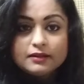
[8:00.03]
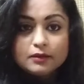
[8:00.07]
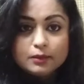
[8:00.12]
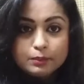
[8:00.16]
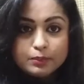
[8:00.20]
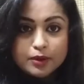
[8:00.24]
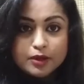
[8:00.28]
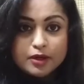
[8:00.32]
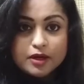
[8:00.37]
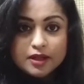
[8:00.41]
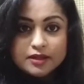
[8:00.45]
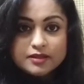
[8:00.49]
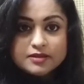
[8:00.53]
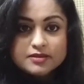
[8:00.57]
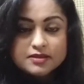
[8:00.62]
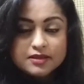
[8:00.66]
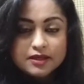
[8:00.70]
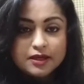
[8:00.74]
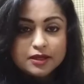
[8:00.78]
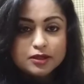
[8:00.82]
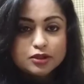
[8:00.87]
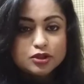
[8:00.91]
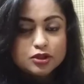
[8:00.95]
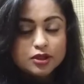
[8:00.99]
the
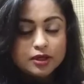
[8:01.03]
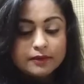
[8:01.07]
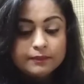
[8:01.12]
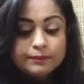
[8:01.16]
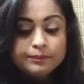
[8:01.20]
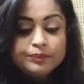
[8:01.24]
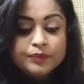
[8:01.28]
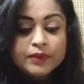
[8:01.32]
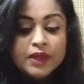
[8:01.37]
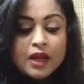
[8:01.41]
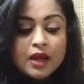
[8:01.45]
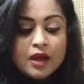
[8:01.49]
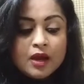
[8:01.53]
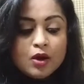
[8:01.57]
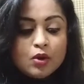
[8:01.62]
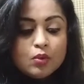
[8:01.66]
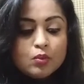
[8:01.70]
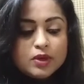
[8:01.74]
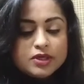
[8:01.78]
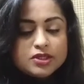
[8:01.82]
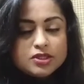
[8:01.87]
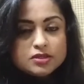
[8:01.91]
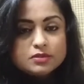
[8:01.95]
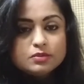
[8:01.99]
pronunciation,
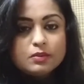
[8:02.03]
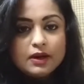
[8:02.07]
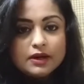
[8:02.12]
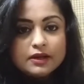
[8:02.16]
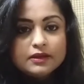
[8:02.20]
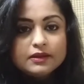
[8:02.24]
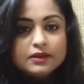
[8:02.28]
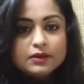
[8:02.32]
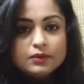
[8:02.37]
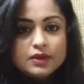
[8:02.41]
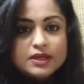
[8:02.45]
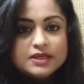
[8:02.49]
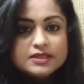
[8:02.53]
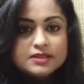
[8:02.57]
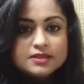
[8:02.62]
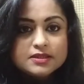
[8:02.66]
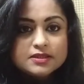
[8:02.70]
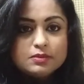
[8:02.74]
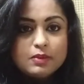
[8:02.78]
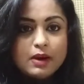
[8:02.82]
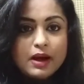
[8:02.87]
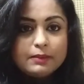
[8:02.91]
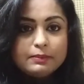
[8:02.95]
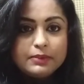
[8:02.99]
which is one of the
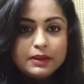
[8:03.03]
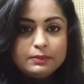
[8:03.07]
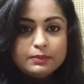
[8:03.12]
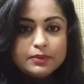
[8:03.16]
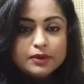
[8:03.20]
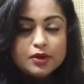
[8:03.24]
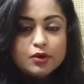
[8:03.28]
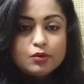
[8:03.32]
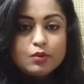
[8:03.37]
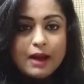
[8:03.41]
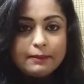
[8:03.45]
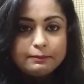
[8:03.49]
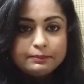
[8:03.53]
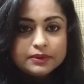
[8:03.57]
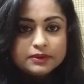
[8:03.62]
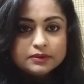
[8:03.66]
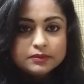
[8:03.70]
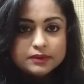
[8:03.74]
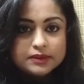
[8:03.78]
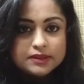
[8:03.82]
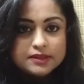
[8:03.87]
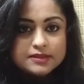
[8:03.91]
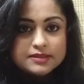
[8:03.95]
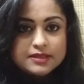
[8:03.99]
reasons why people grapple
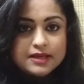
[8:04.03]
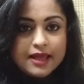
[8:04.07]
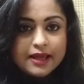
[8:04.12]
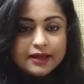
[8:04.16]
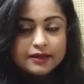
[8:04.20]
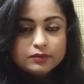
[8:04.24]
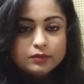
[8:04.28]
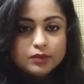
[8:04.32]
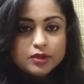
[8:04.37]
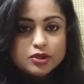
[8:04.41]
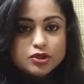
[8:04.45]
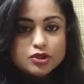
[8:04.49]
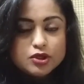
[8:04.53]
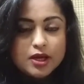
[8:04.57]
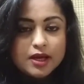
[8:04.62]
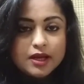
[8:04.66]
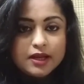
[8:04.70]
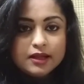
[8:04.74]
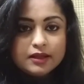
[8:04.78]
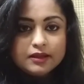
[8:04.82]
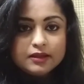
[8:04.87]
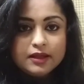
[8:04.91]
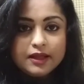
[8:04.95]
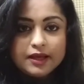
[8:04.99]
with this language,
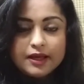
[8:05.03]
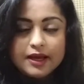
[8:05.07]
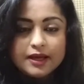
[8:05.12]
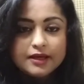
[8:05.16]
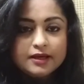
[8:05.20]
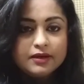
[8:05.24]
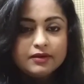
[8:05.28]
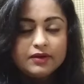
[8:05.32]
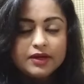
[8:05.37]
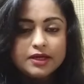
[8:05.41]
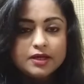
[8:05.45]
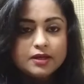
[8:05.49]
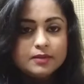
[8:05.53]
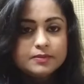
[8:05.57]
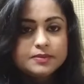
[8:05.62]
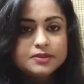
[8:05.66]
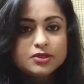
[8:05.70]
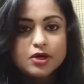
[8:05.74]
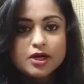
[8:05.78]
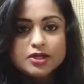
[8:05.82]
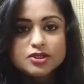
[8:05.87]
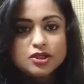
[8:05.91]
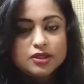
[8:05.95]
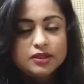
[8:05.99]
and they kind of end up
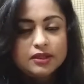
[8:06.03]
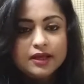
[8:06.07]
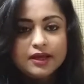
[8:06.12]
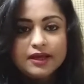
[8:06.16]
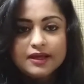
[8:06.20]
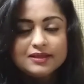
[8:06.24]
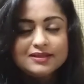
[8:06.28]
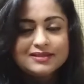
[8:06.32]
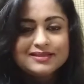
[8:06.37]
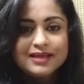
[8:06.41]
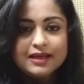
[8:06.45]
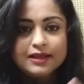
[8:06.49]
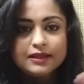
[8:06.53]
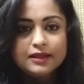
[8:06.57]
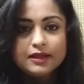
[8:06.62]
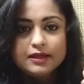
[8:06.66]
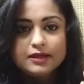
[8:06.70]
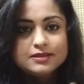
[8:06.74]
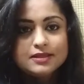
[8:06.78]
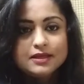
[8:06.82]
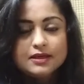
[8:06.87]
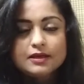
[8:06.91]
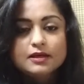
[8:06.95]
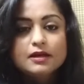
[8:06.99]
scratching their head saying that
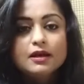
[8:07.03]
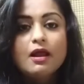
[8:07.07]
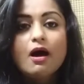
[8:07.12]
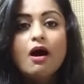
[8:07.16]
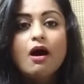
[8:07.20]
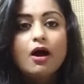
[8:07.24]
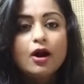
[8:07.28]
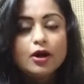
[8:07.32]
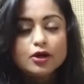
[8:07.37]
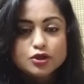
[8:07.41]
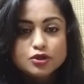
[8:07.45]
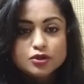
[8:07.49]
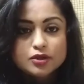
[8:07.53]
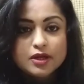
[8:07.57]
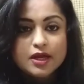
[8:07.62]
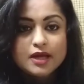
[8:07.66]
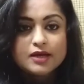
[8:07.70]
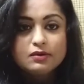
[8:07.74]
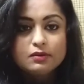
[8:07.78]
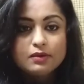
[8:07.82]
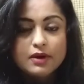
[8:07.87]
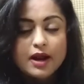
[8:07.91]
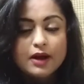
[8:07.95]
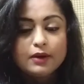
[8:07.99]
it's a little hard to
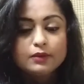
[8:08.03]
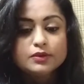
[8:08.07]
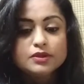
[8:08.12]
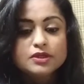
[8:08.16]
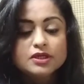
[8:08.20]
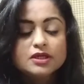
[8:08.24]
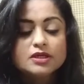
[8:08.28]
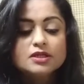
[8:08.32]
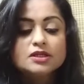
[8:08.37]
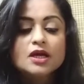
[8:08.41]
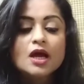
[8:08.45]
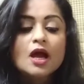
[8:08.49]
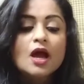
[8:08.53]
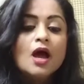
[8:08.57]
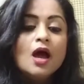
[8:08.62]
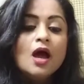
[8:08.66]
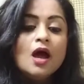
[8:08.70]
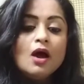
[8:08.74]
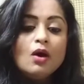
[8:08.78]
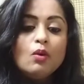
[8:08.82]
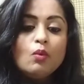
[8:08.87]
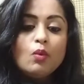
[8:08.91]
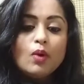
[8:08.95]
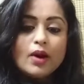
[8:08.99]
get around it.
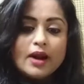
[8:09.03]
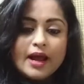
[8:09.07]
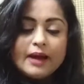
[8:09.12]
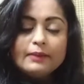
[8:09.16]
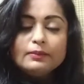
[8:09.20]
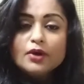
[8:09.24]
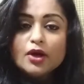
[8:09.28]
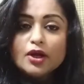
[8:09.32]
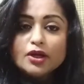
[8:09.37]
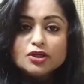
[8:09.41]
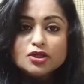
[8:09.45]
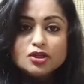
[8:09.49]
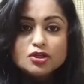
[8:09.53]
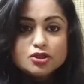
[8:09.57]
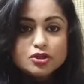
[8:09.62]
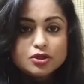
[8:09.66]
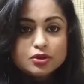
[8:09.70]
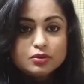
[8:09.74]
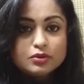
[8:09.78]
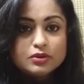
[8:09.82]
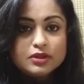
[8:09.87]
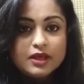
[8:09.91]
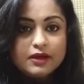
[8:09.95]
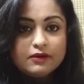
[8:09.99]
What I'm going to
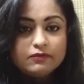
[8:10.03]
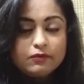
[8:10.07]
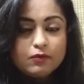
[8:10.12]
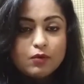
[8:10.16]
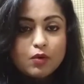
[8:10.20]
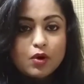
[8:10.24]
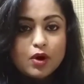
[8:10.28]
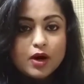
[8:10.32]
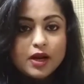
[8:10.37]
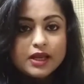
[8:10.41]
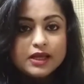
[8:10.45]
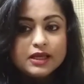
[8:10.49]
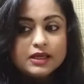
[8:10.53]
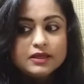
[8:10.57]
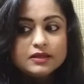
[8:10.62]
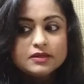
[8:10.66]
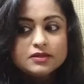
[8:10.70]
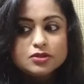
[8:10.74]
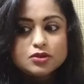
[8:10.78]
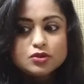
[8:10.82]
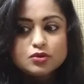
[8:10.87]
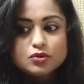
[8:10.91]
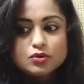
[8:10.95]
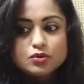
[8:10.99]
do, therefore,
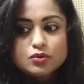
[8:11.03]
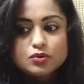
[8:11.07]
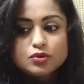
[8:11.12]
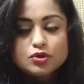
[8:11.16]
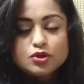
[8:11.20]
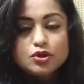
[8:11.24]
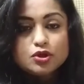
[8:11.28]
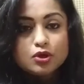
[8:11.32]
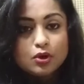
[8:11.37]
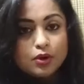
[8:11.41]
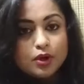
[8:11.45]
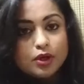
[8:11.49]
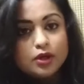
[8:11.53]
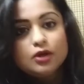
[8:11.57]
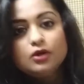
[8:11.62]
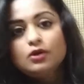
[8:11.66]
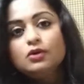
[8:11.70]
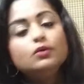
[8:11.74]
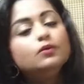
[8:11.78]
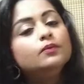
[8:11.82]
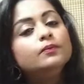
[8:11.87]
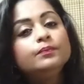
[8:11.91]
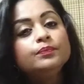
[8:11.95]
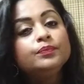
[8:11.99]
is to show
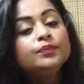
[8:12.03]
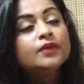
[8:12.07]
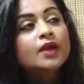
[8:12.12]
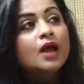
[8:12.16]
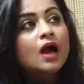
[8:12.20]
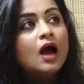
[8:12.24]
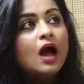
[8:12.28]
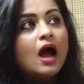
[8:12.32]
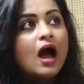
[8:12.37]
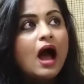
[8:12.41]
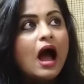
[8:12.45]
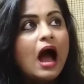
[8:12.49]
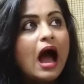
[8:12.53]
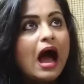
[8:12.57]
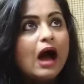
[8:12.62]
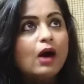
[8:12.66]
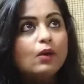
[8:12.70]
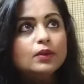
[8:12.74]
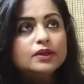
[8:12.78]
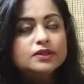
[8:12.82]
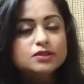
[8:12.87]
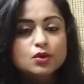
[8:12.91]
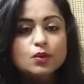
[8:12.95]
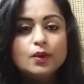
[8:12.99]
you
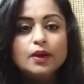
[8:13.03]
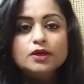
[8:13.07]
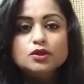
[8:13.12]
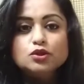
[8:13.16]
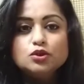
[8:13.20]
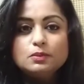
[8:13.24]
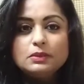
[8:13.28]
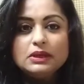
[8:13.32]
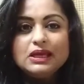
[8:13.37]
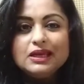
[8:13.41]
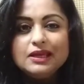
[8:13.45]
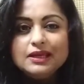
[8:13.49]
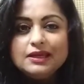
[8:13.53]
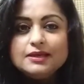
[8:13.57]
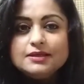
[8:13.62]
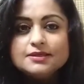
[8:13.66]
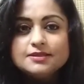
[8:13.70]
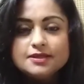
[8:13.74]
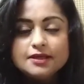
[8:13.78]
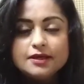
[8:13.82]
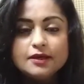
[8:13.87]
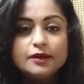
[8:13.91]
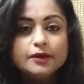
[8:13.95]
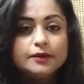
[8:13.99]
how it's going to be
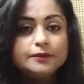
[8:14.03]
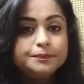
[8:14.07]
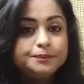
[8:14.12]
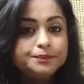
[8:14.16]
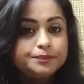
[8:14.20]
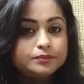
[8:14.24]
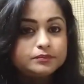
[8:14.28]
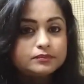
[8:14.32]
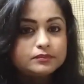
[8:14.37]
easier